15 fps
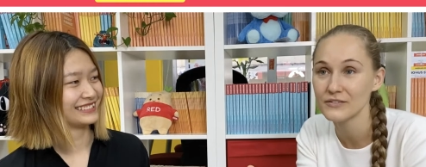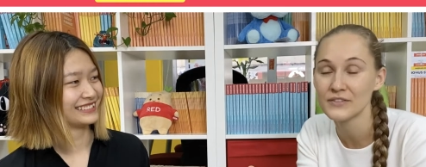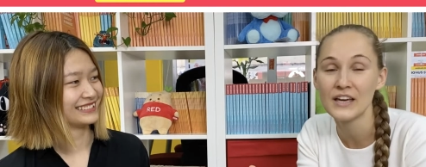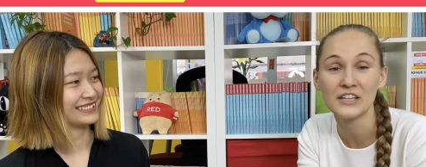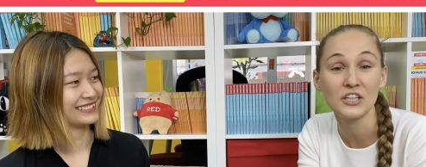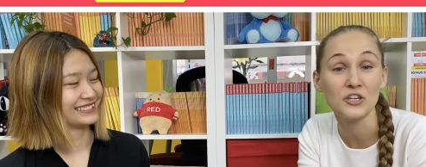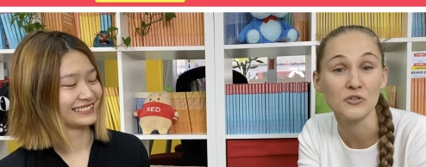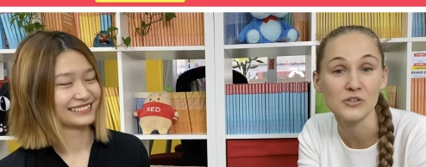
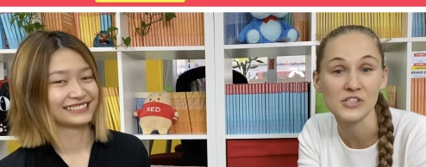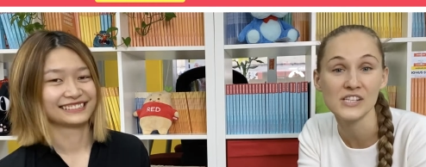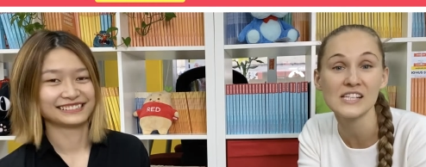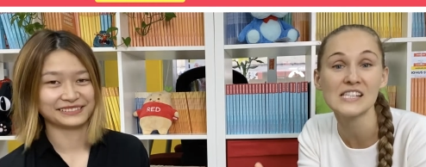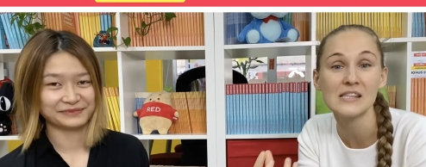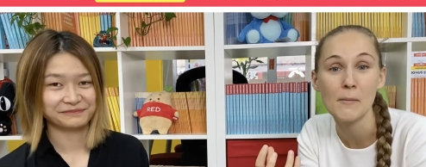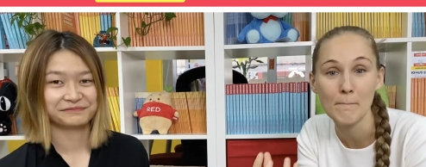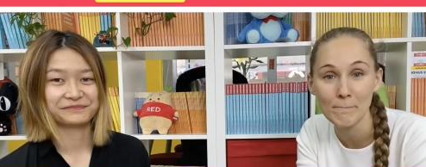Speaker 1: that
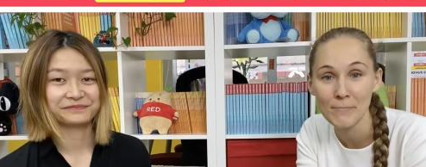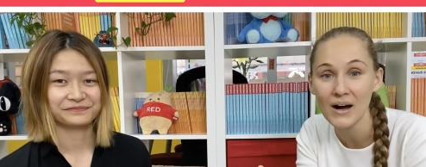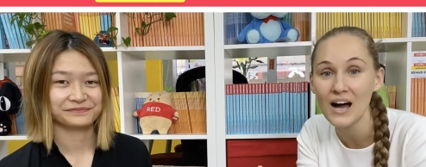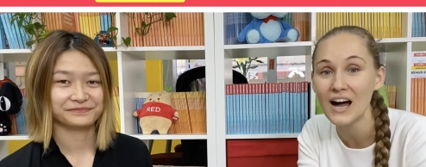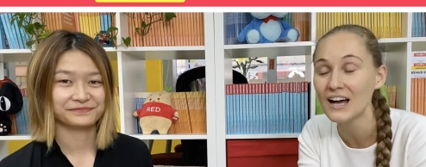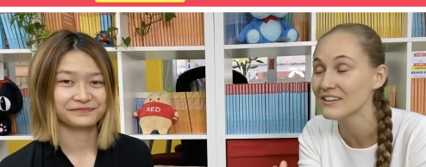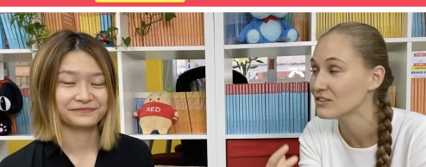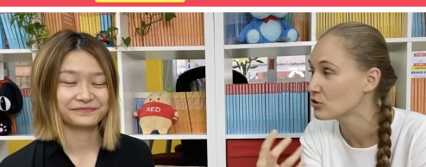ecosystem,
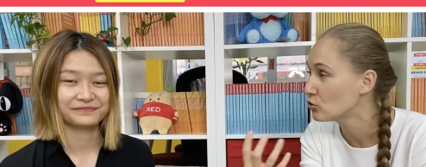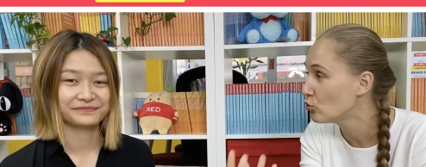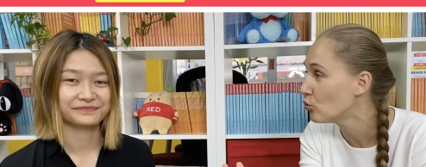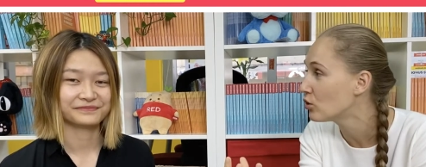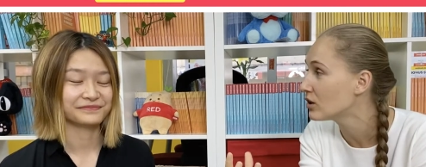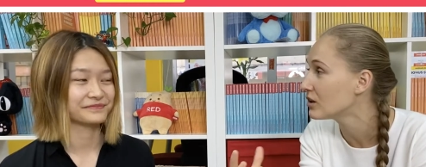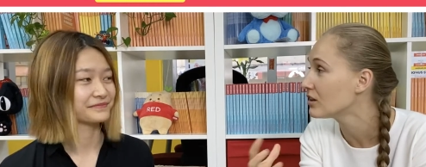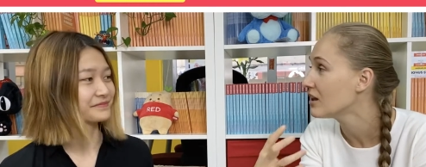but
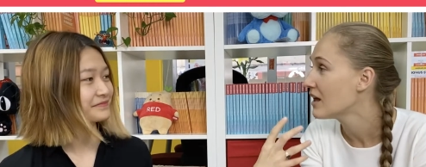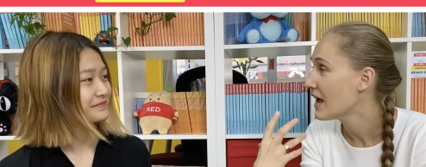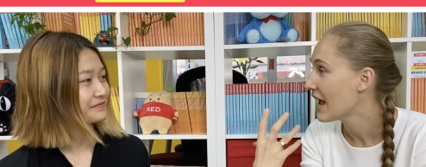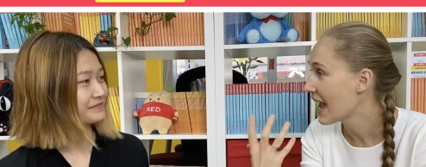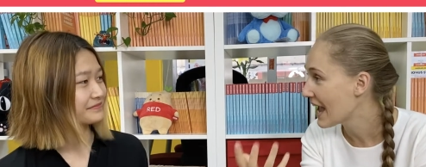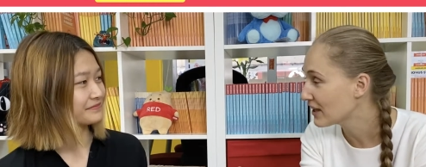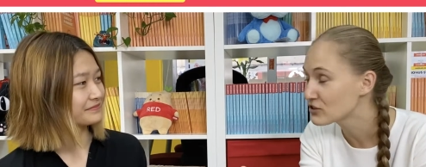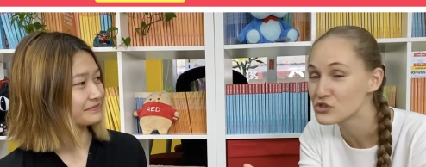Google
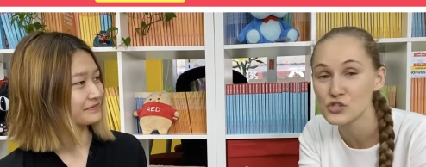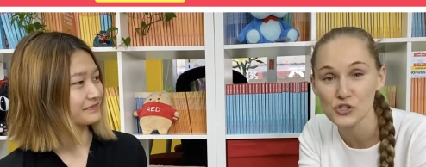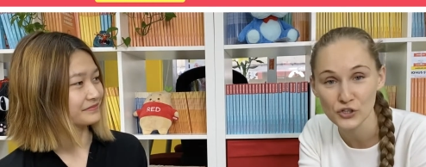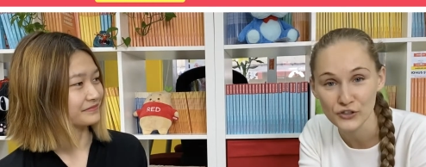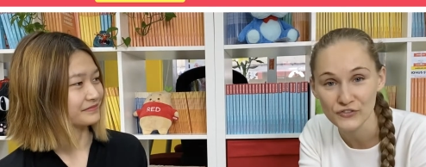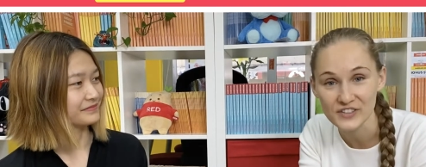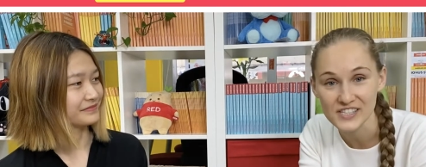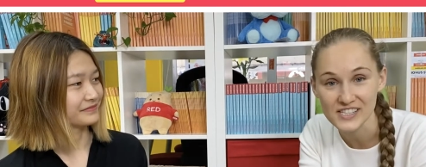ad
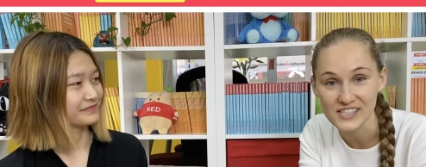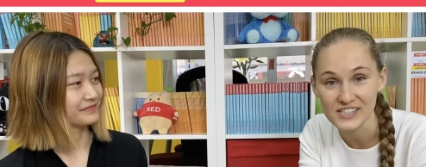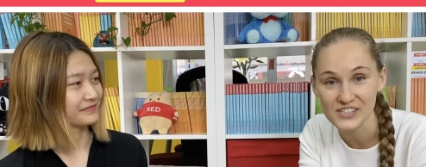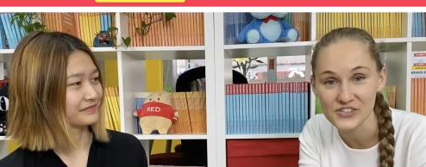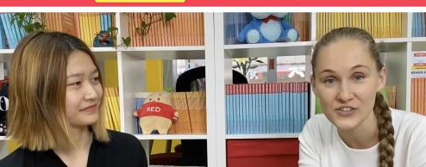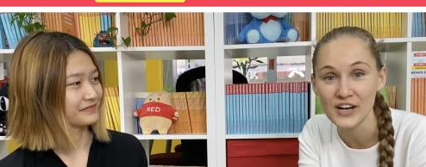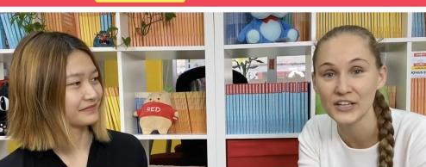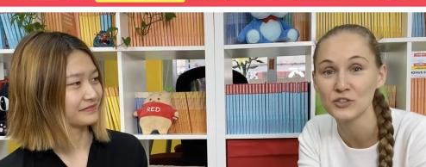
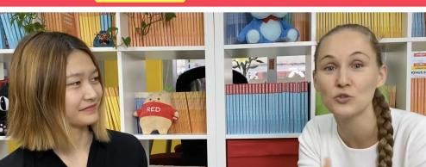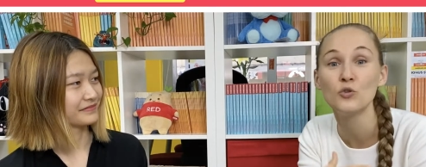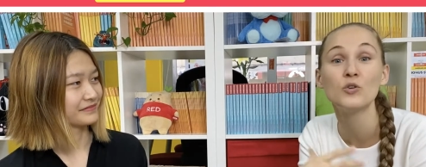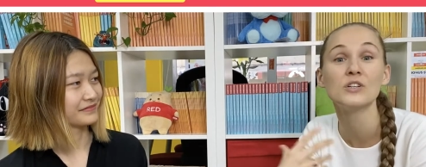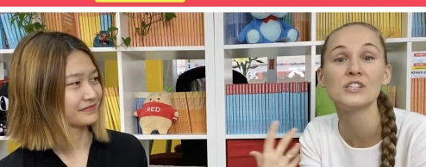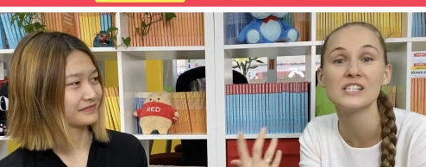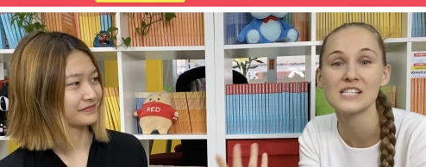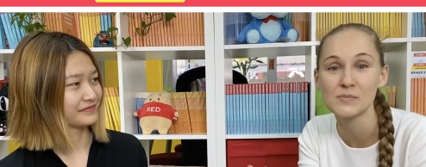services, right?
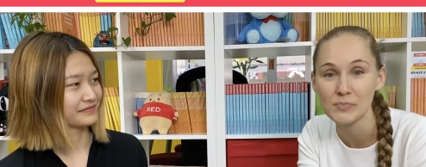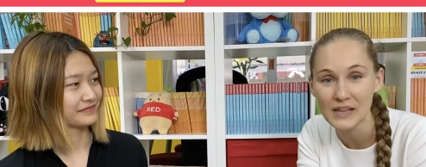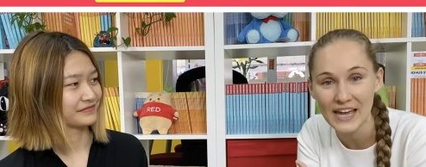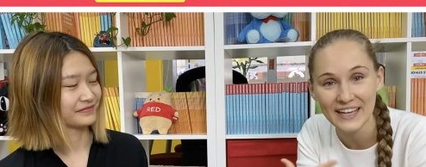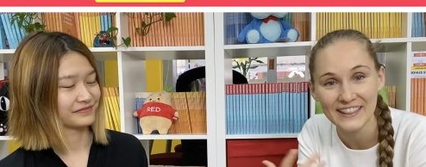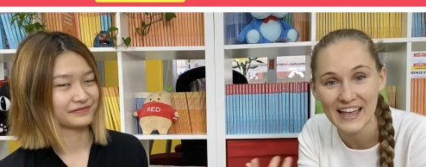Google Display